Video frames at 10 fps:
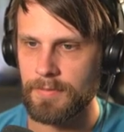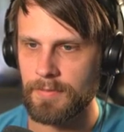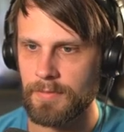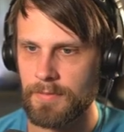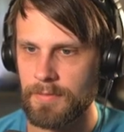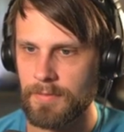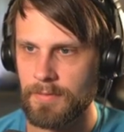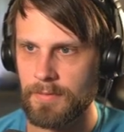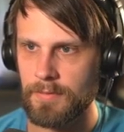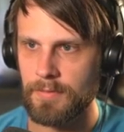
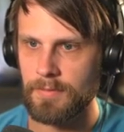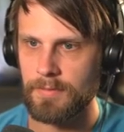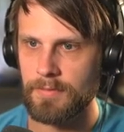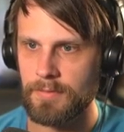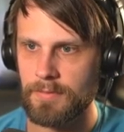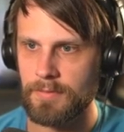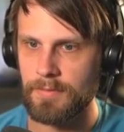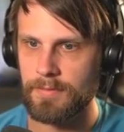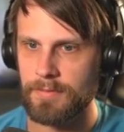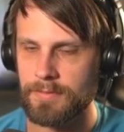
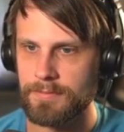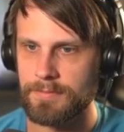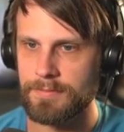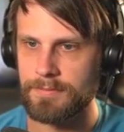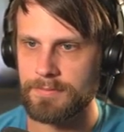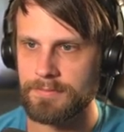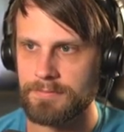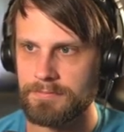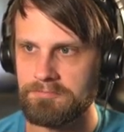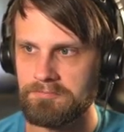
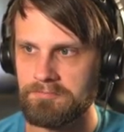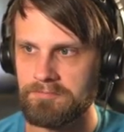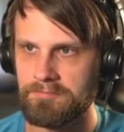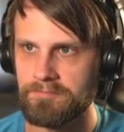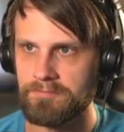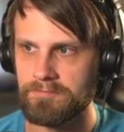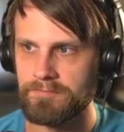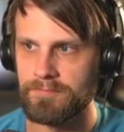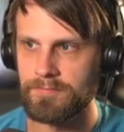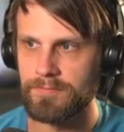
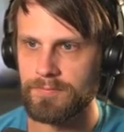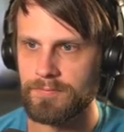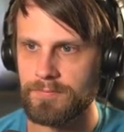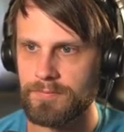Nobody speaks.